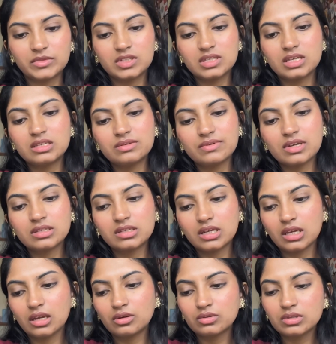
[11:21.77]
since we are
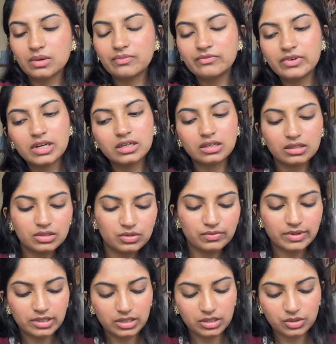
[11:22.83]
sticking to some vintage
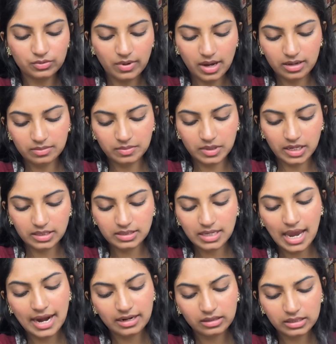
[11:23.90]
vibe, let's
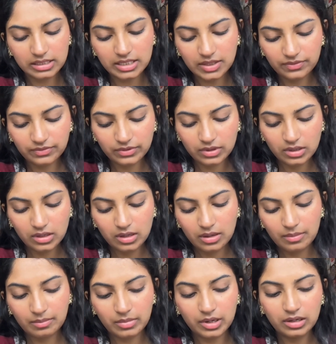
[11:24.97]
add a leaf,
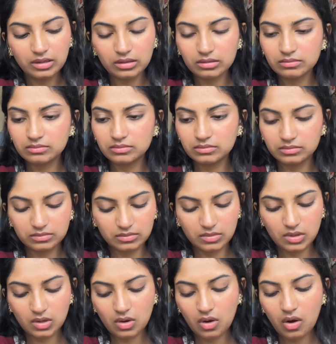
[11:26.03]
but
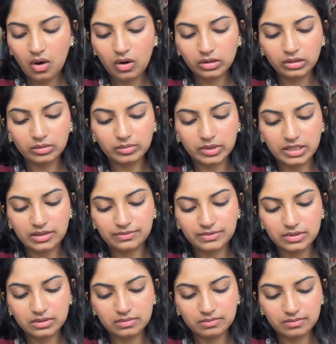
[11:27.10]
autumn
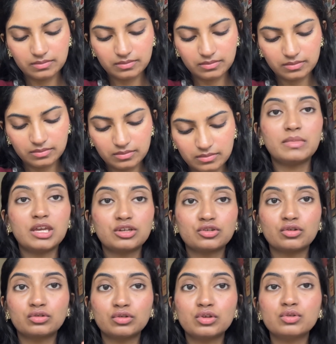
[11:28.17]
leaves. Make
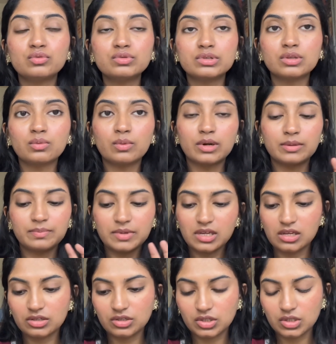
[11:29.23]
sure to use the word
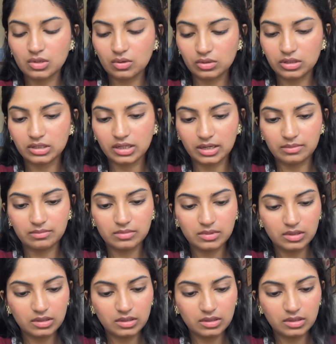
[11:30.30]
PNG all the time.